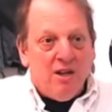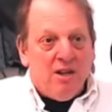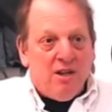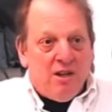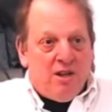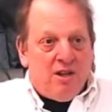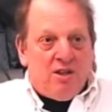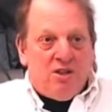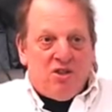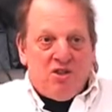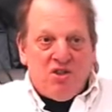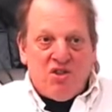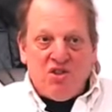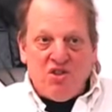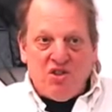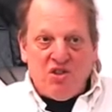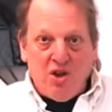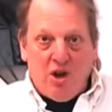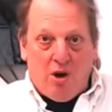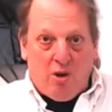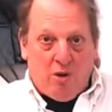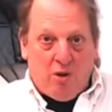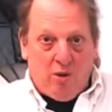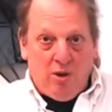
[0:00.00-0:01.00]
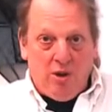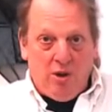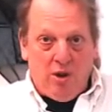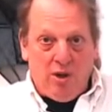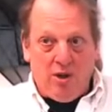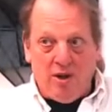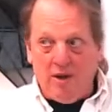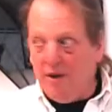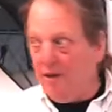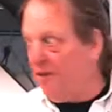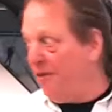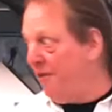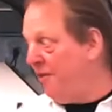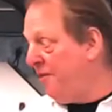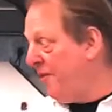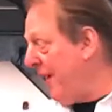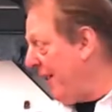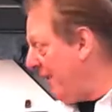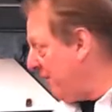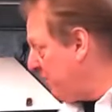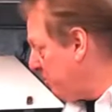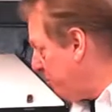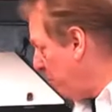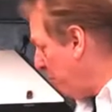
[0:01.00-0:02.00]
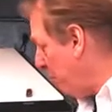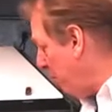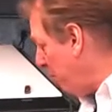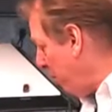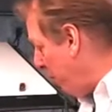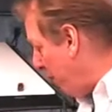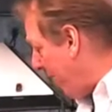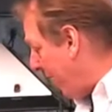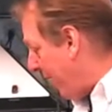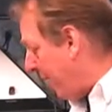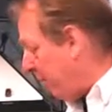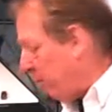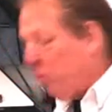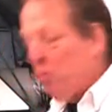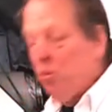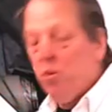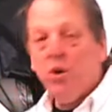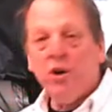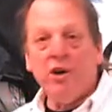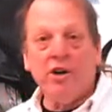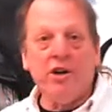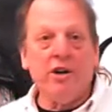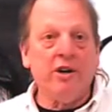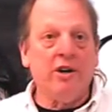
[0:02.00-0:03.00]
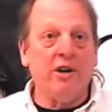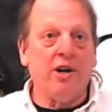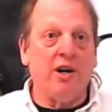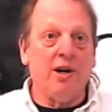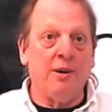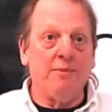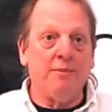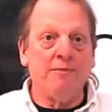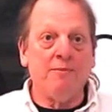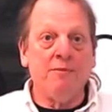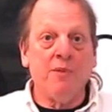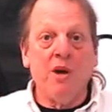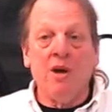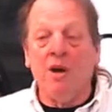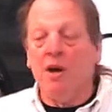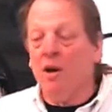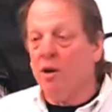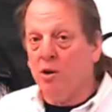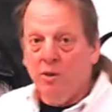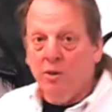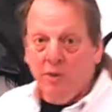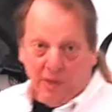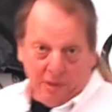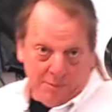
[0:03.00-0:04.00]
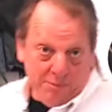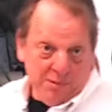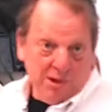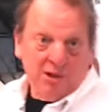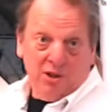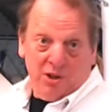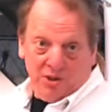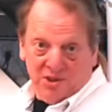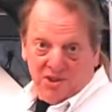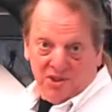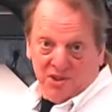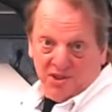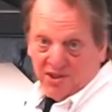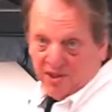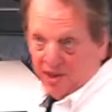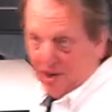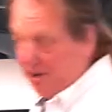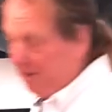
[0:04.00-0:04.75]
So that's where we're at. I'm gonna close this up